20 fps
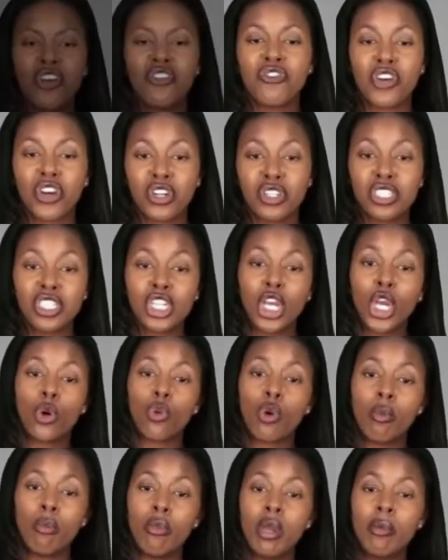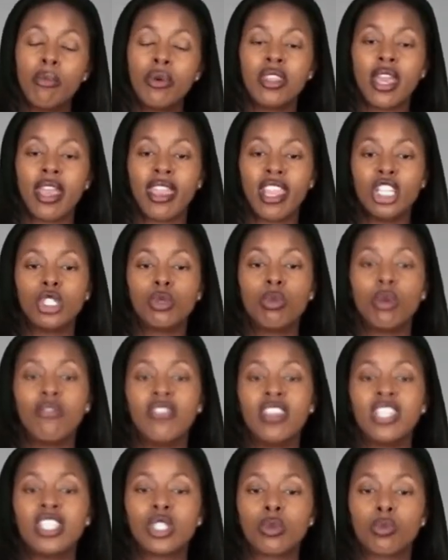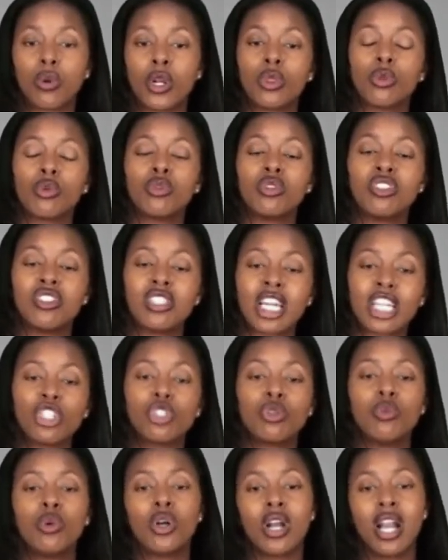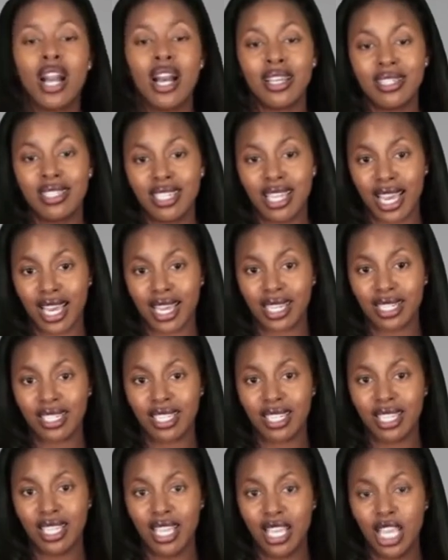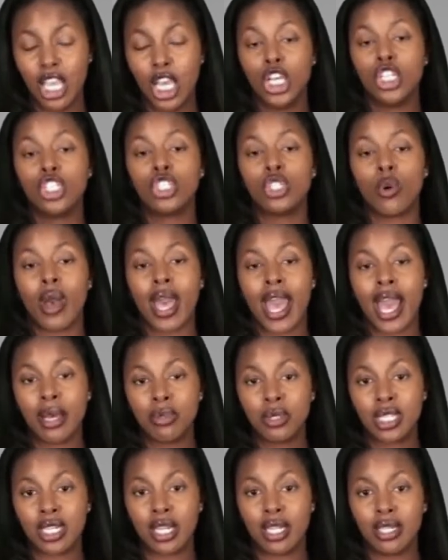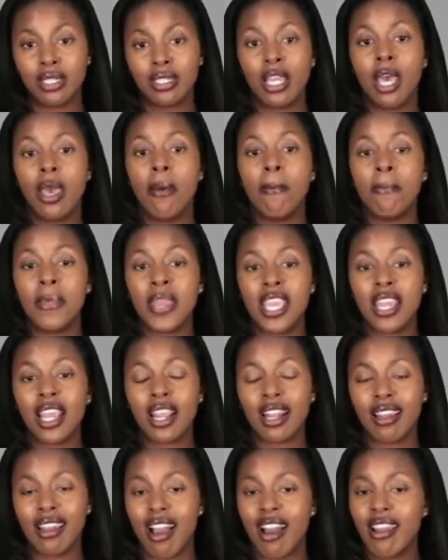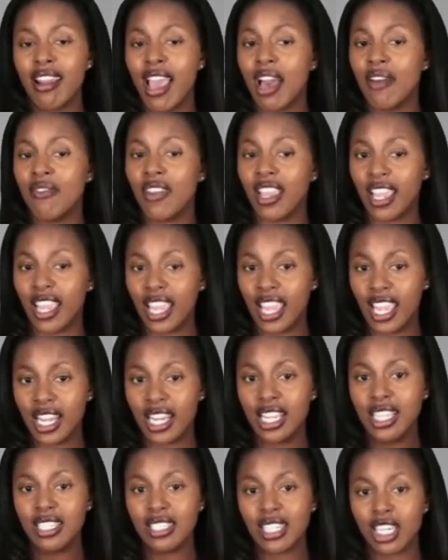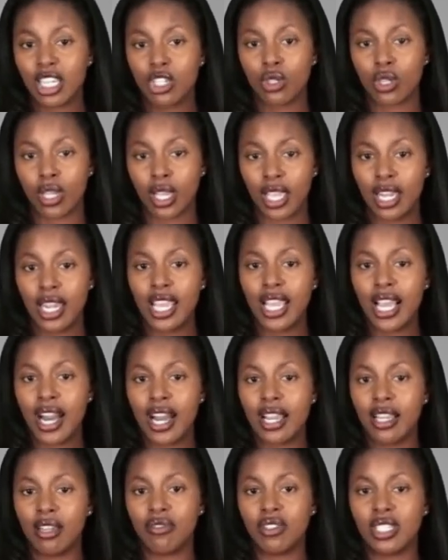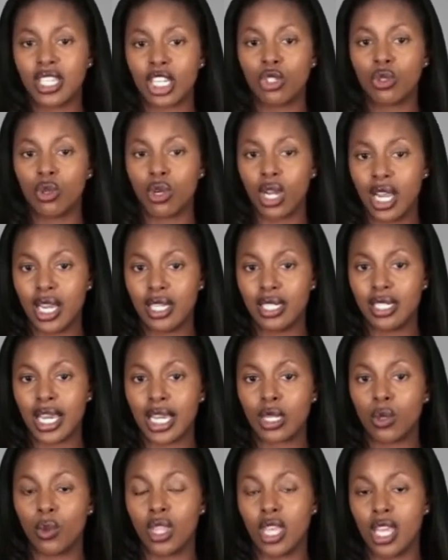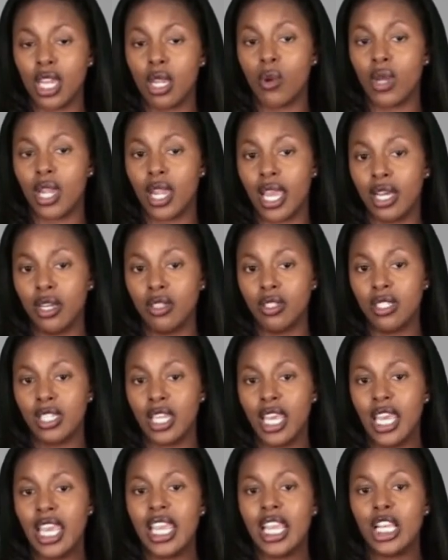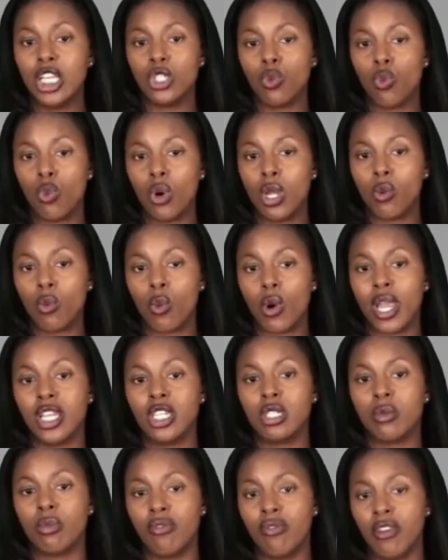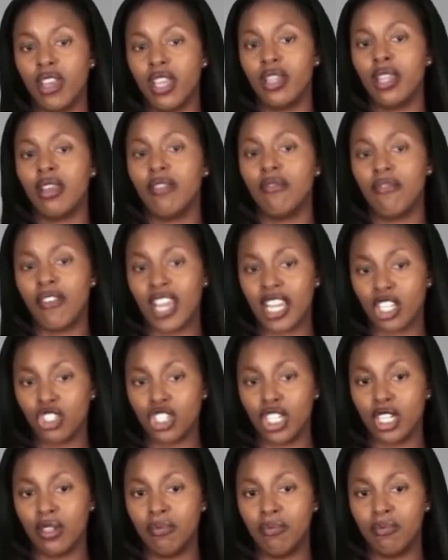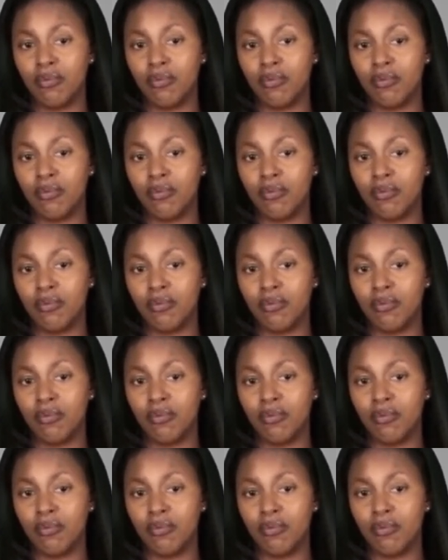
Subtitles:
First, remember that HPV is spread through sexual contact. So abstinence, meaning not having any kind of sexual contact with anyone else, is one way to prevent infection.